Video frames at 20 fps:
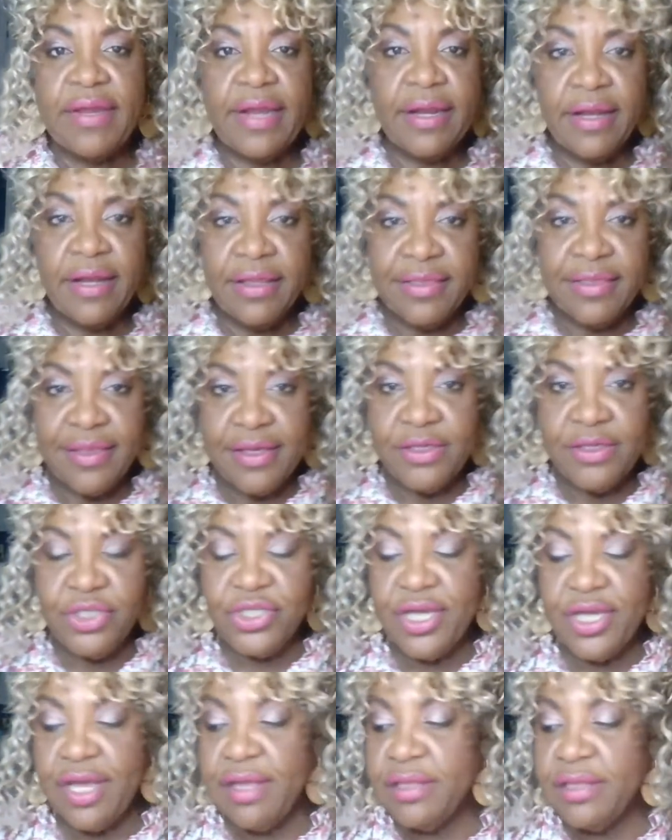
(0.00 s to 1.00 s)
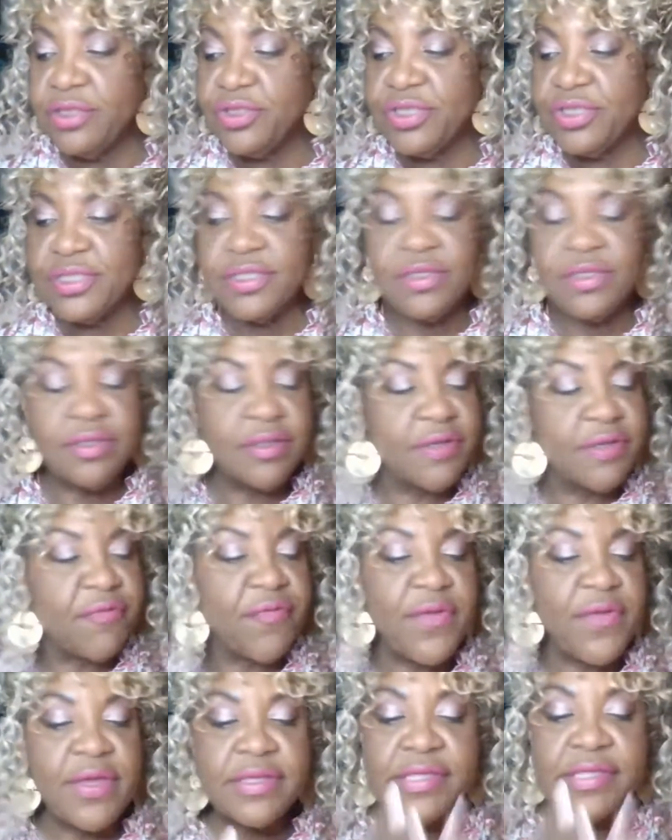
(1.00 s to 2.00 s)
Anything gel, just it
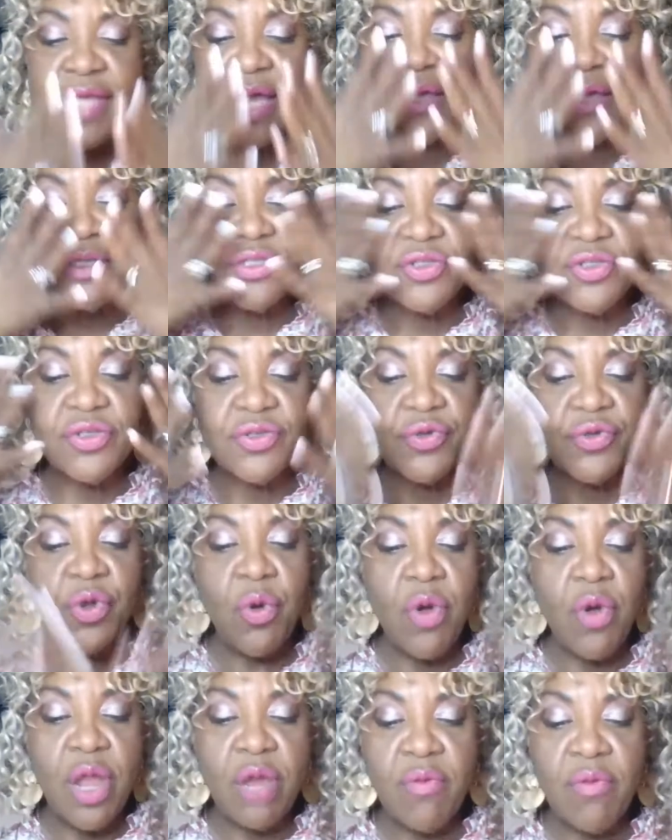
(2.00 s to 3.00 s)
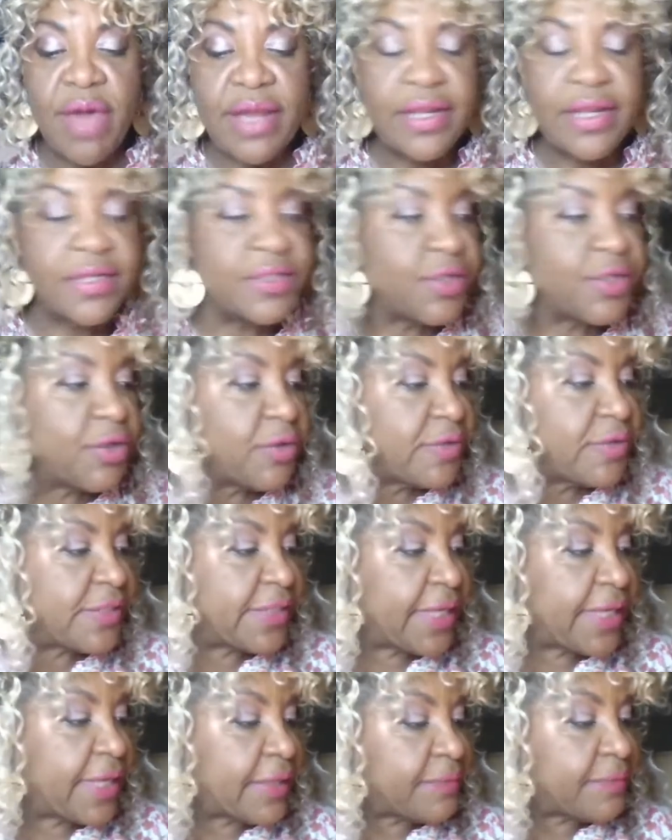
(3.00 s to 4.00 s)
feels like it's just going right into your
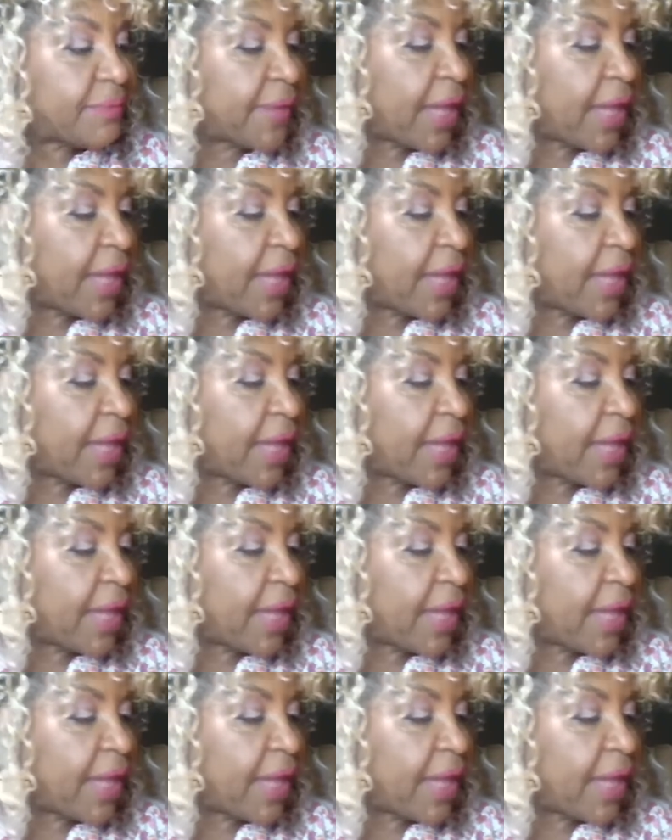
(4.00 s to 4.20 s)
skin.